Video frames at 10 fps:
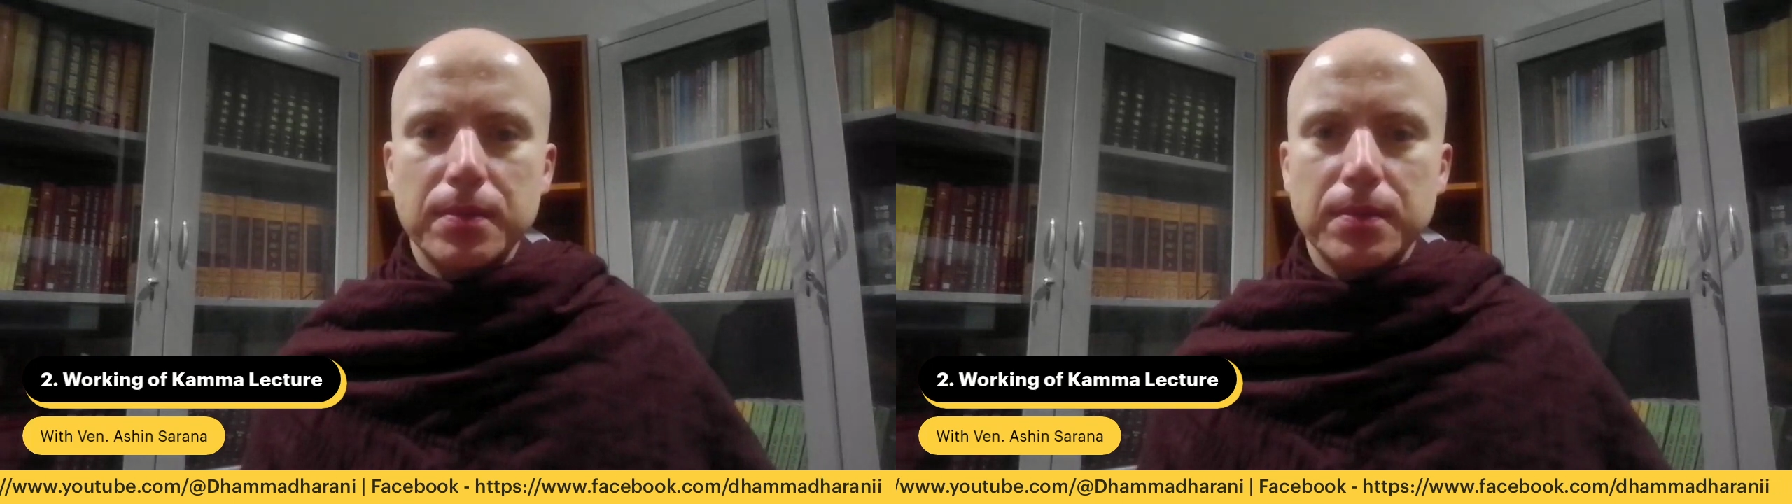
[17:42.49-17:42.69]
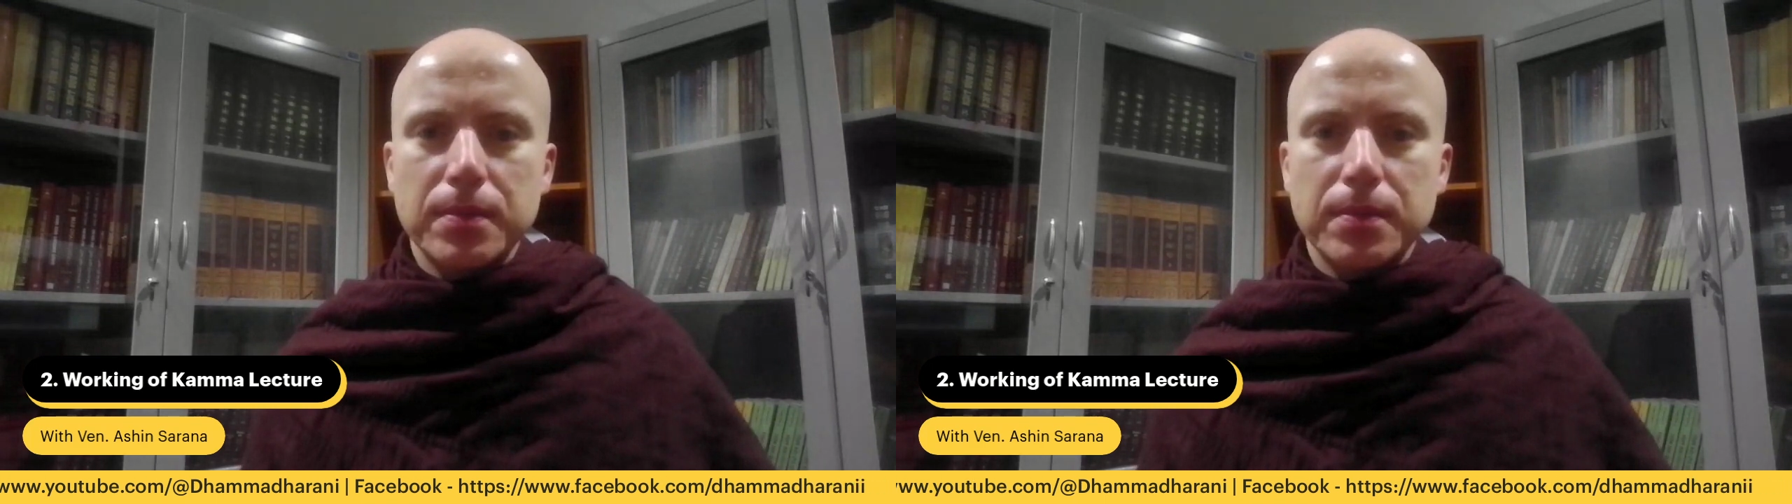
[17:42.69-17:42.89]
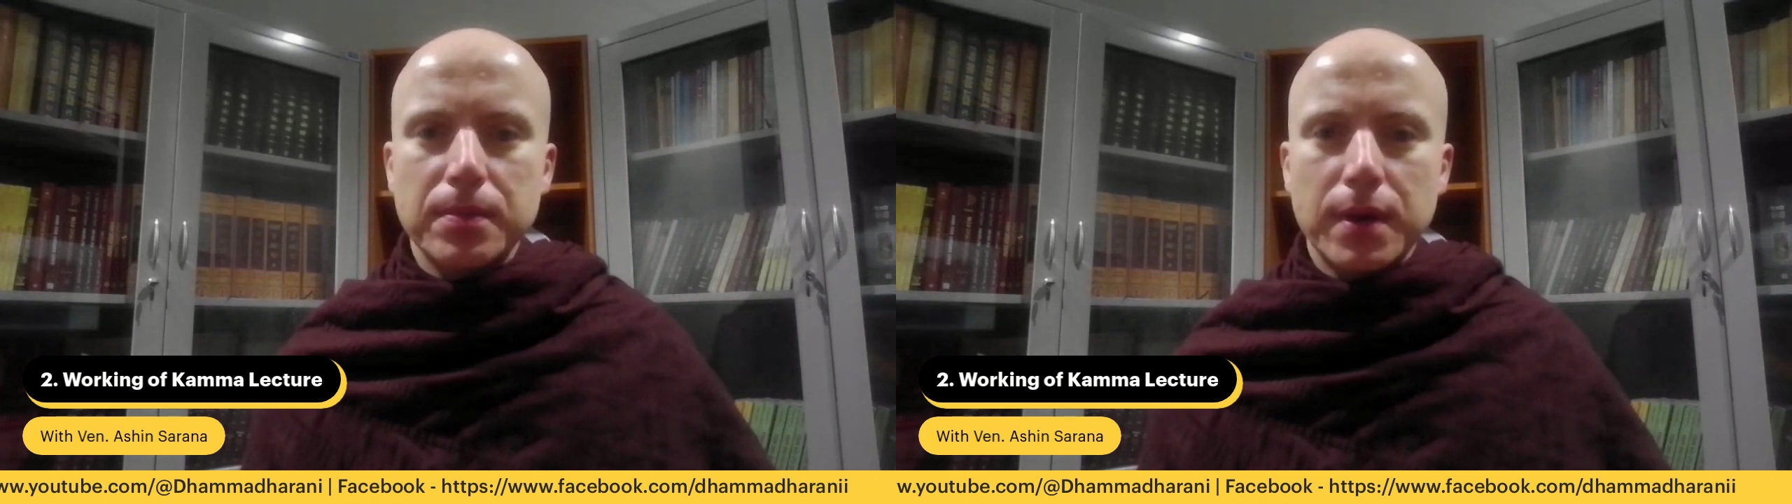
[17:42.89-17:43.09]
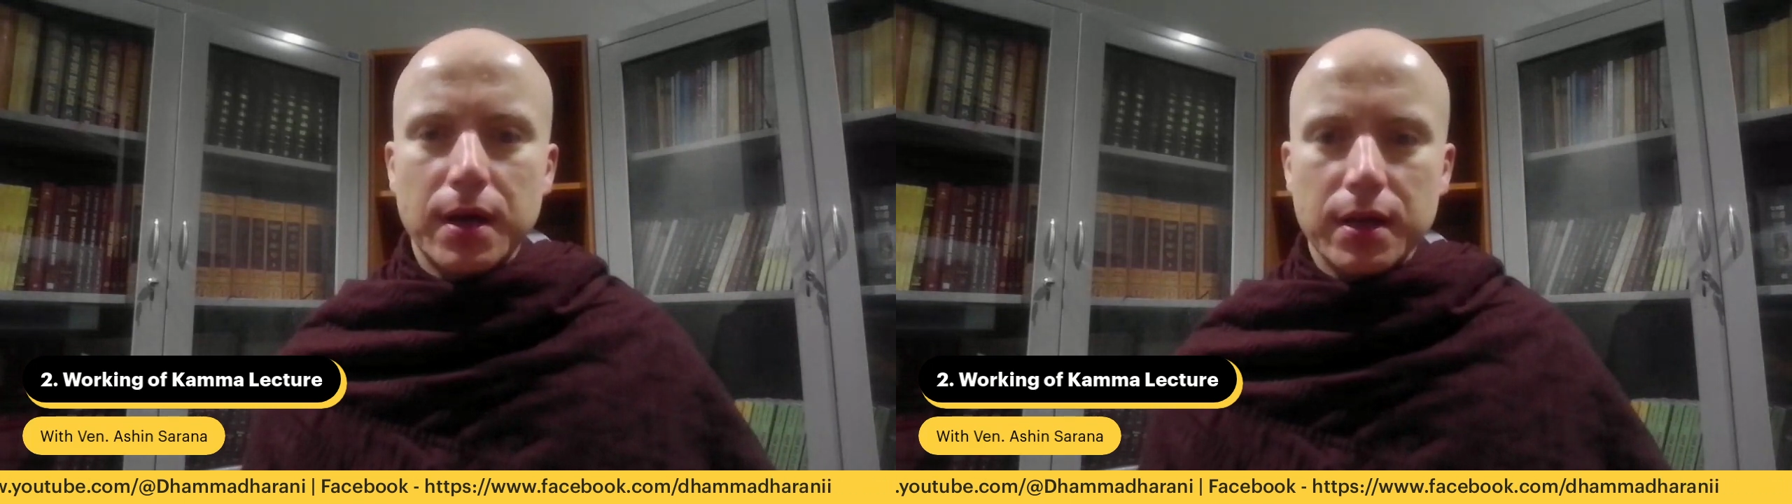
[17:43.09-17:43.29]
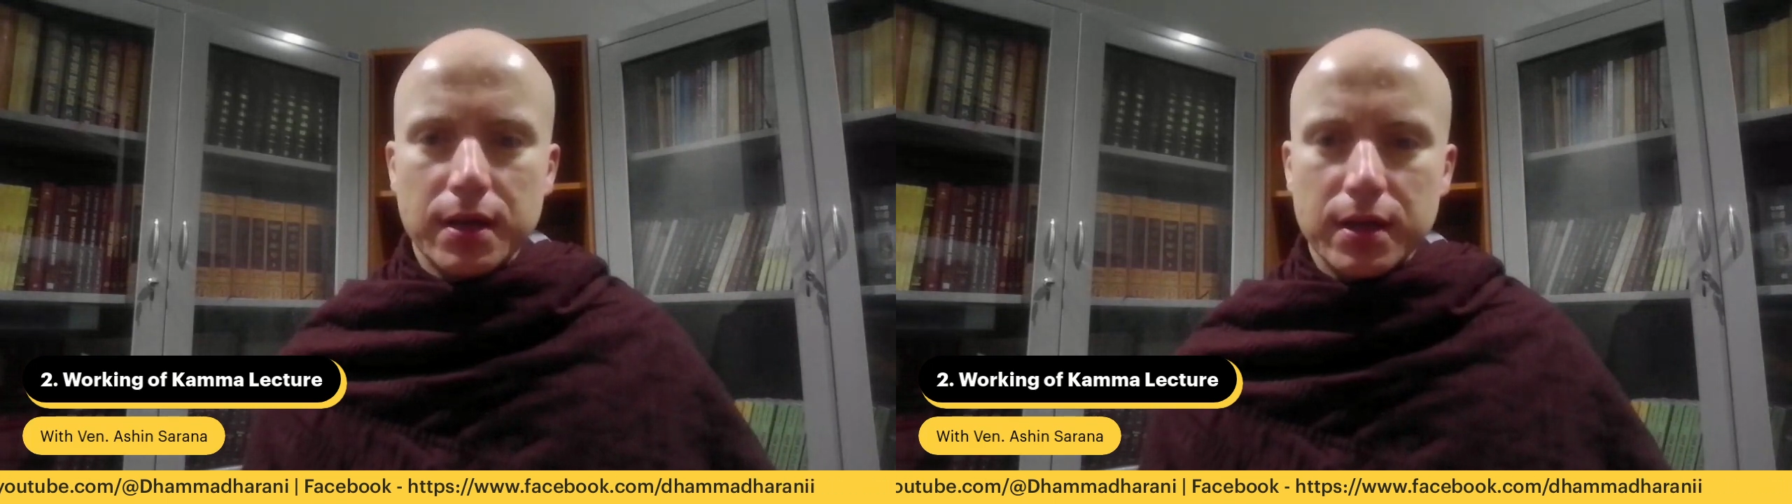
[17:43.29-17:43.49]
but
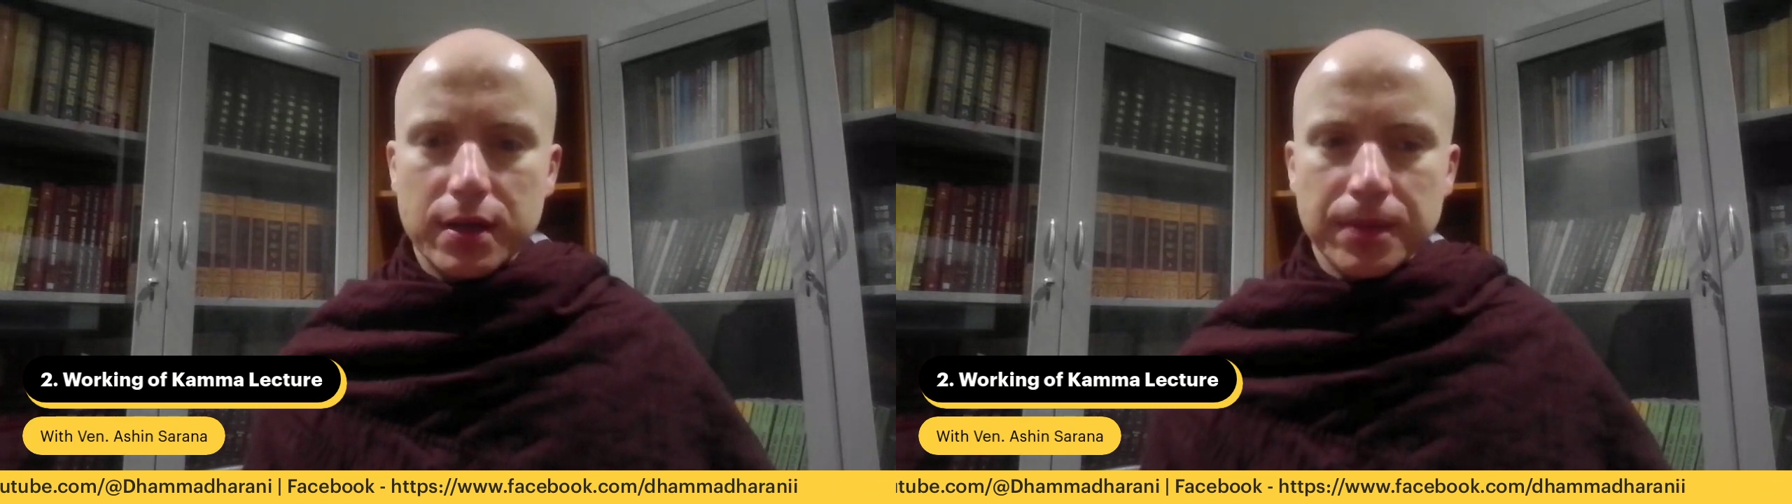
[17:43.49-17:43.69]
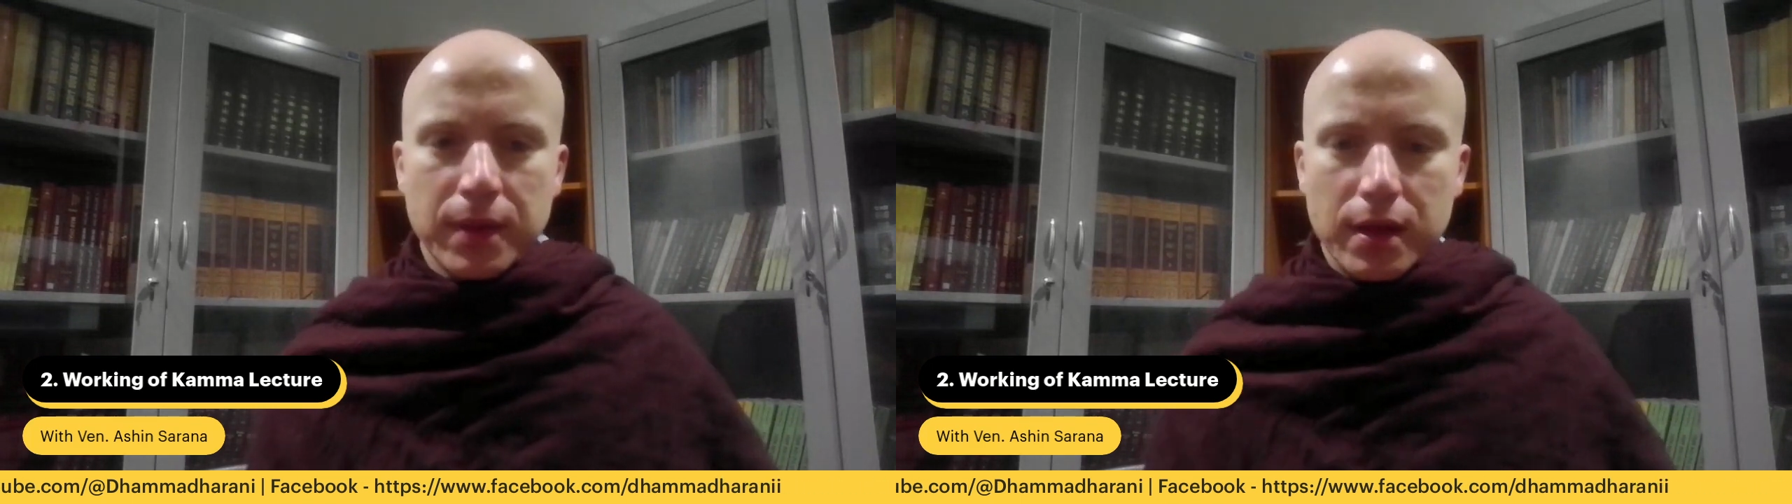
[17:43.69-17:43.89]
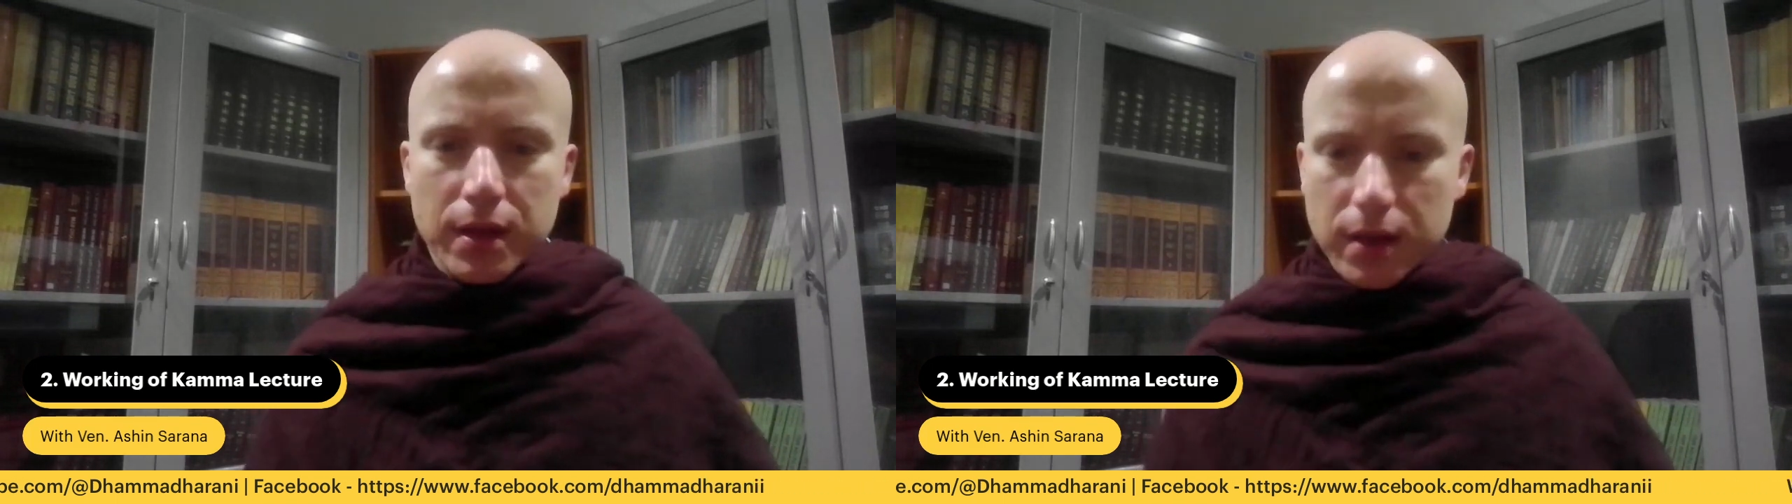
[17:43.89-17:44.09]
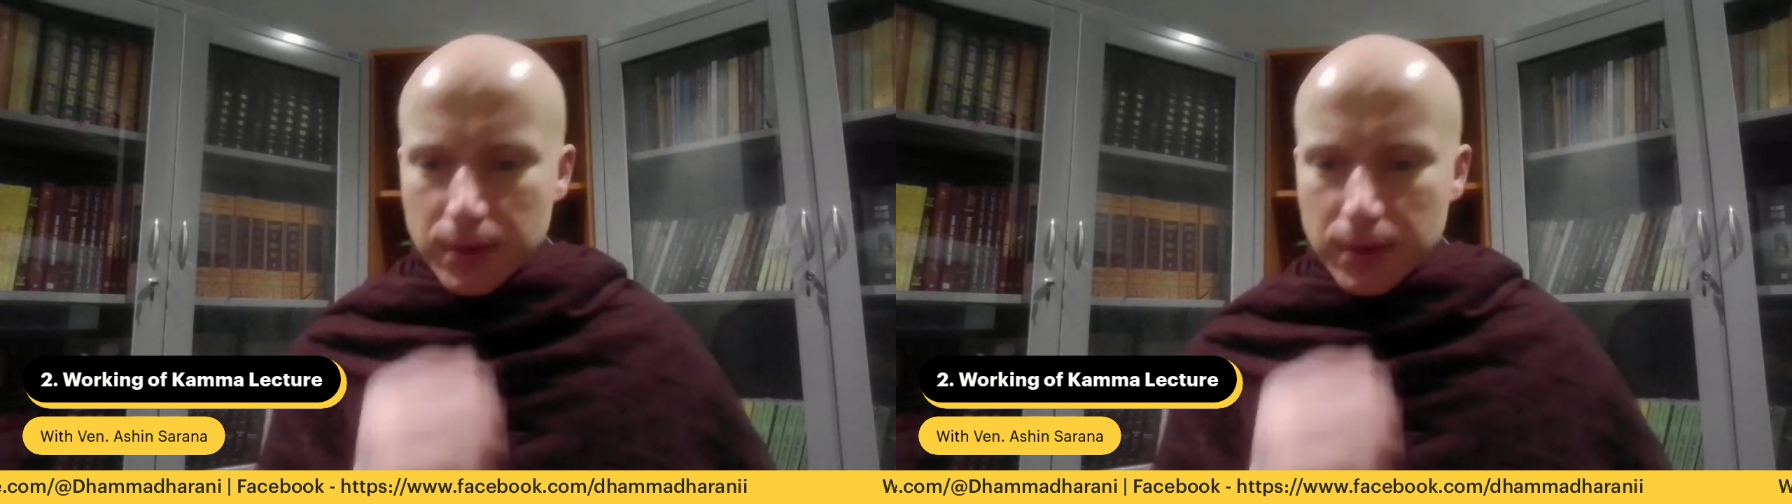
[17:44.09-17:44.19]
we